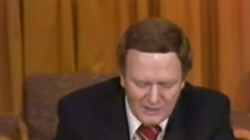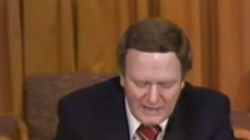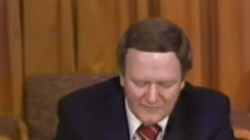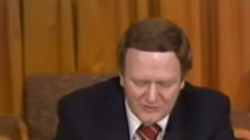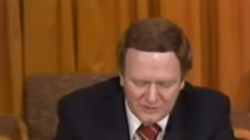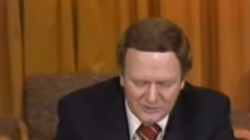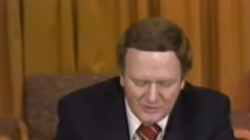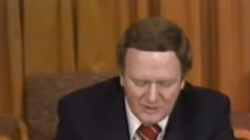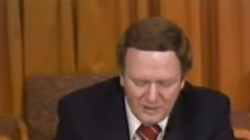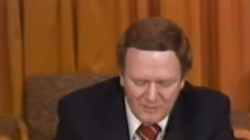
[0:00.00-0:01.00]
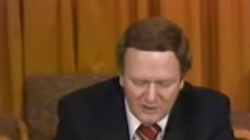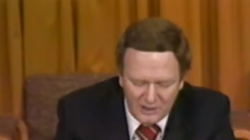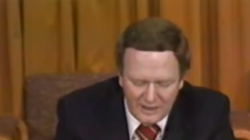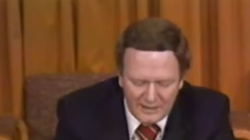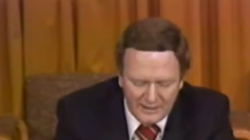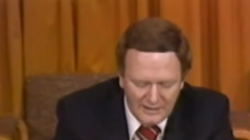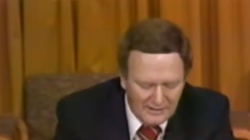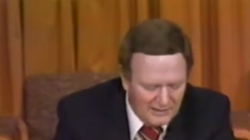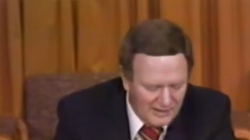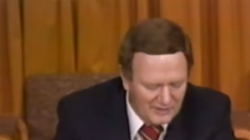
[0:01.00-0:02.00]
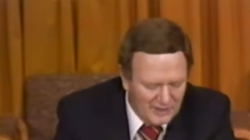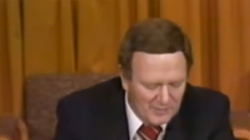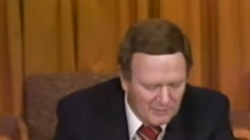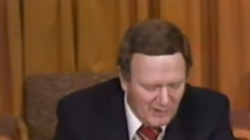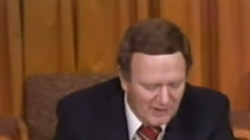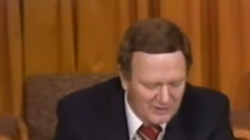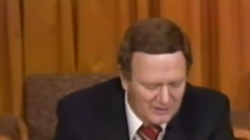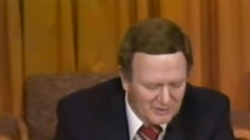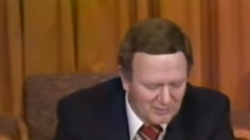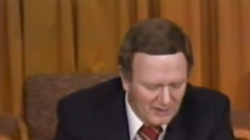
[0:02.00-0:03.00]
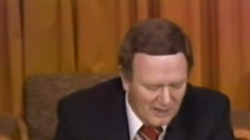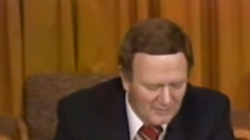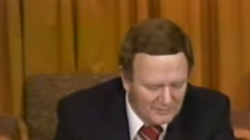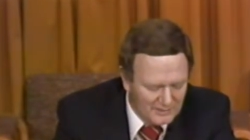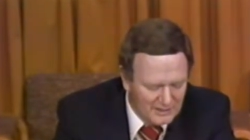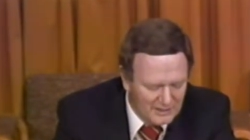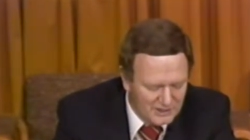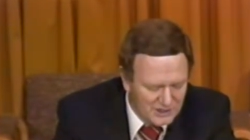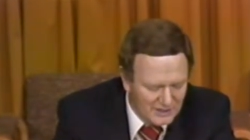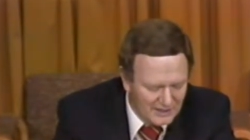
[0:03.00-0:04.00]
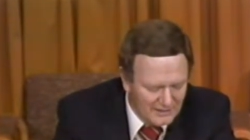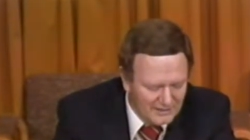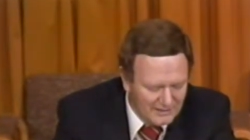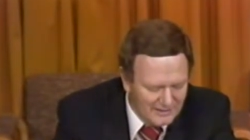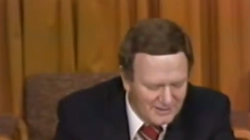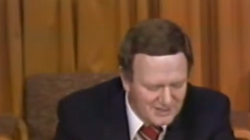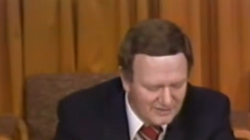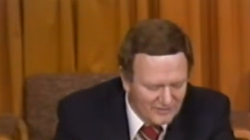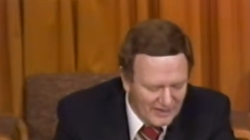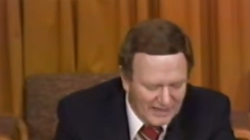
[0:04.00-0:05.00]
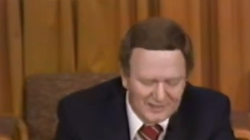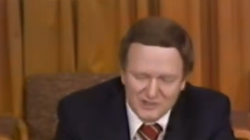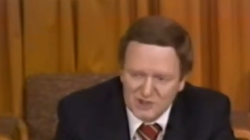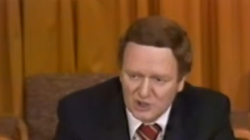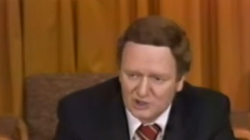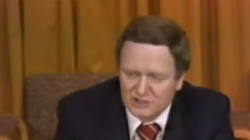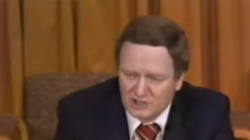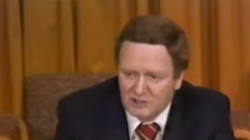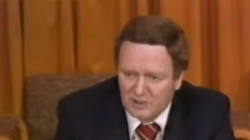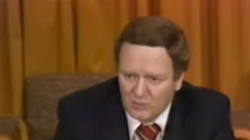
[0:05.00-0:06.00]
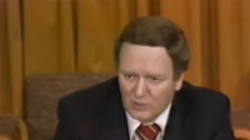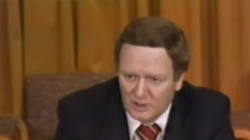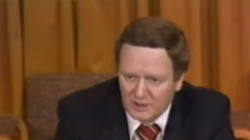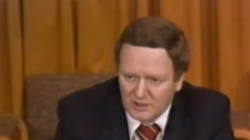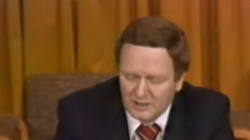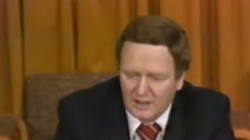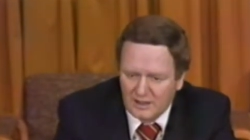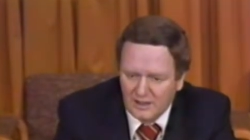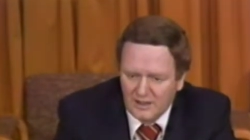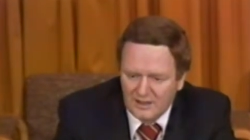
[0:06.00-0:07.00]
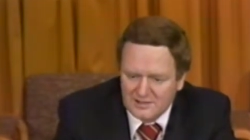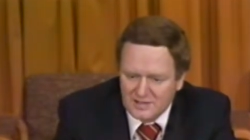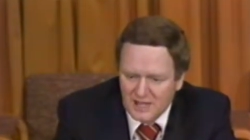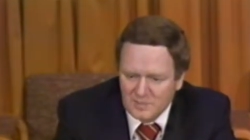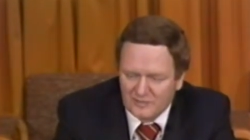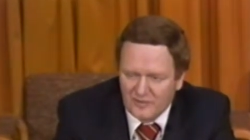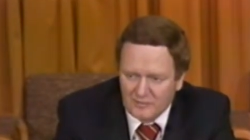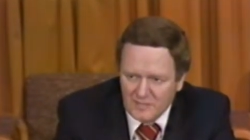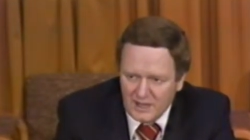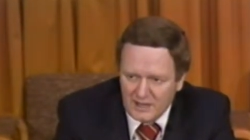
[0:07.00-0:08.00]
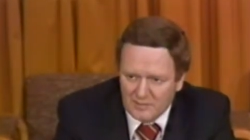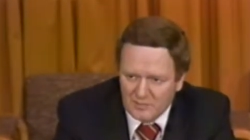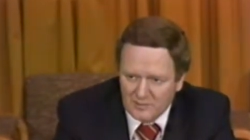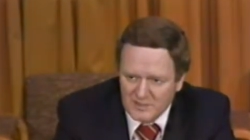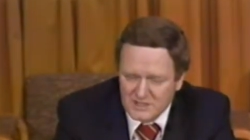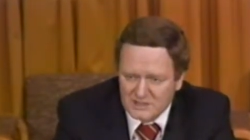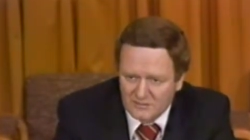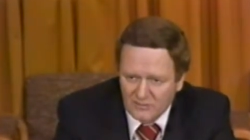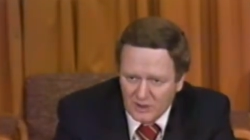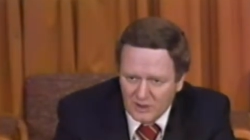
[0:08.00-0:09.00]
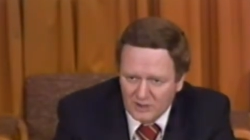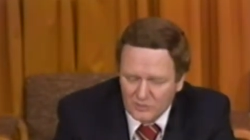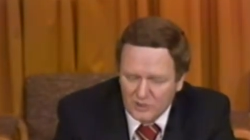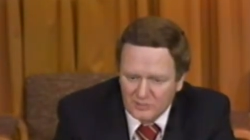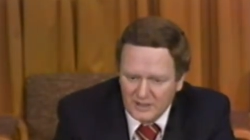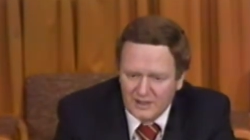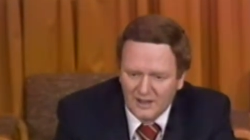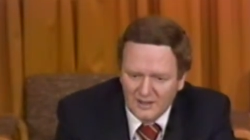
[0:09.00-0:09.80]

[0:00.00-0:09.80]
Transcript: have to uh, apply. I think part of the problem uh, is, in fact, it sh should have been worded in a type of a may, a permissive, where it will be